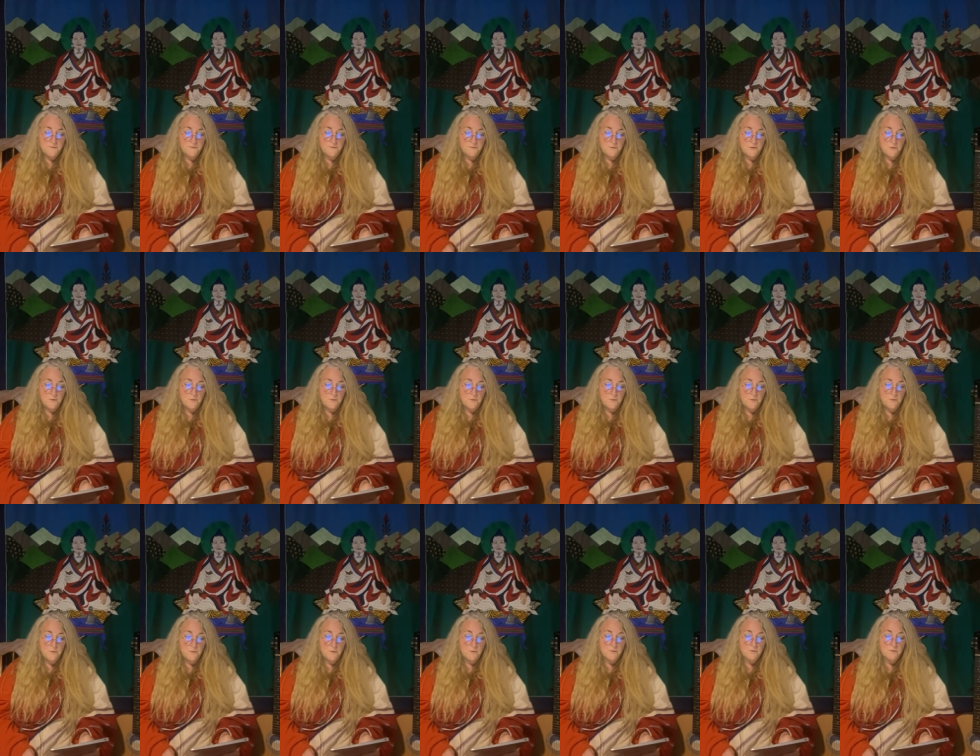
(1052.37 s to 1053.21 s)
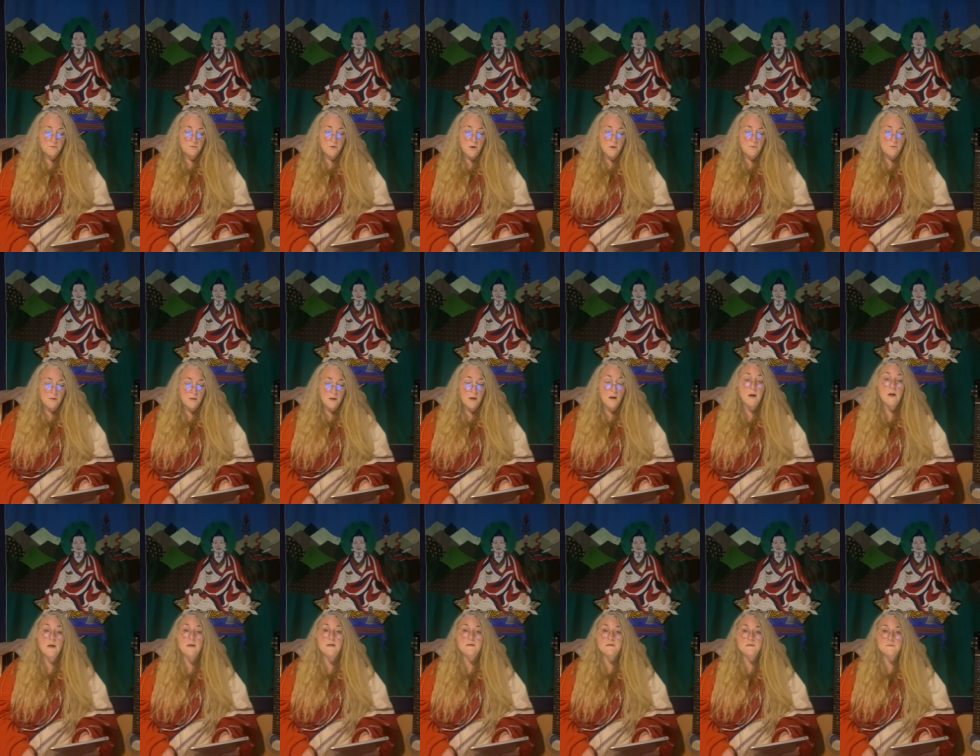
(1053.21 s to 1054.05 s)
few
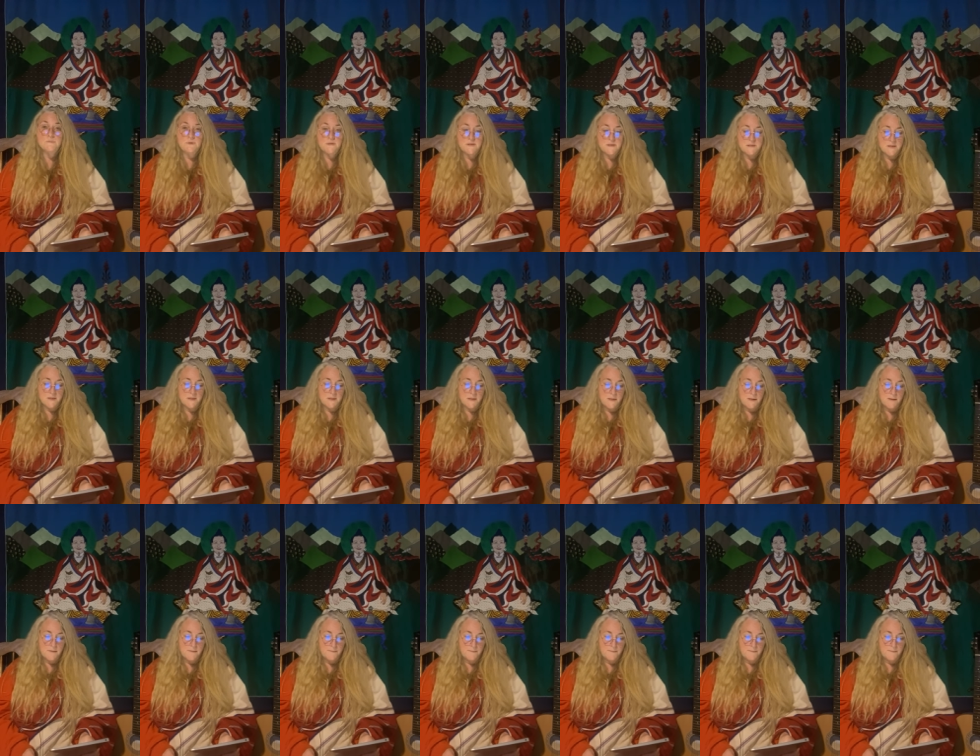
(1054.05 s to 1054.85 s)
croci to be seen.